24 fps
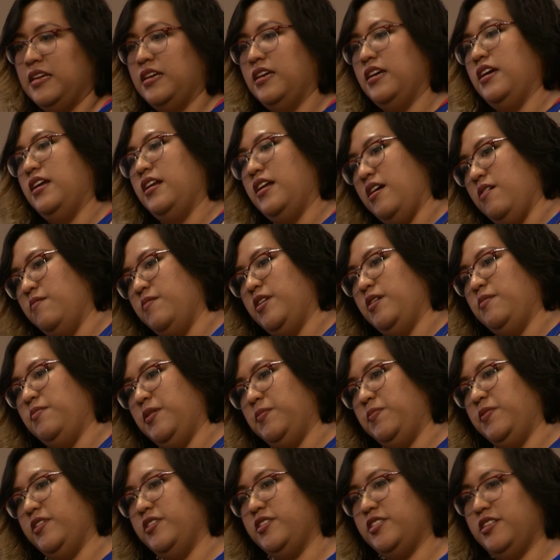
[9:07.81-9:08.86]
And how many
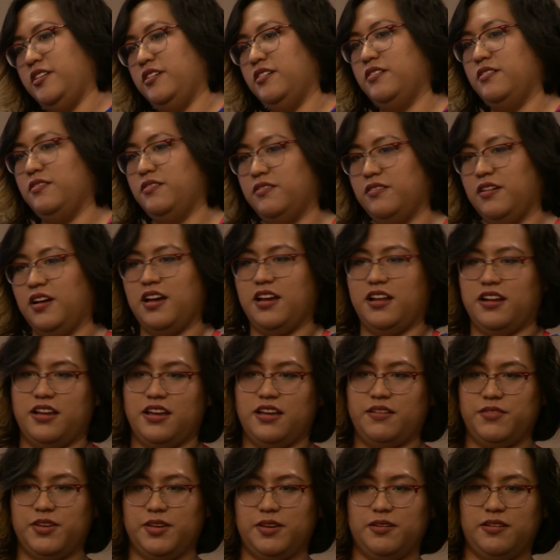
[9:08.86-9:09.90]
people are still kind of
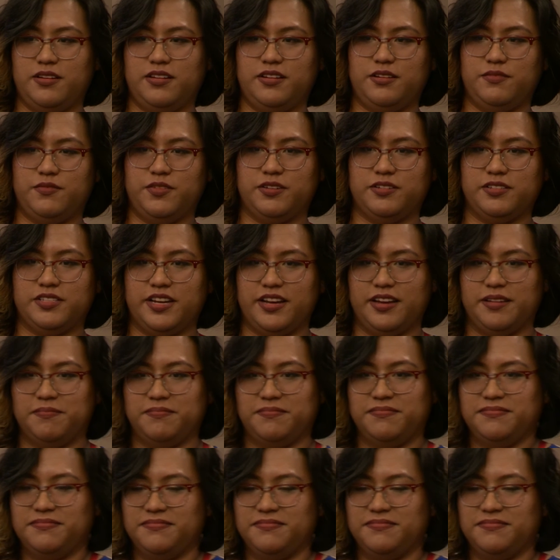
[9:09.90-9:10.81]
having a difficult time?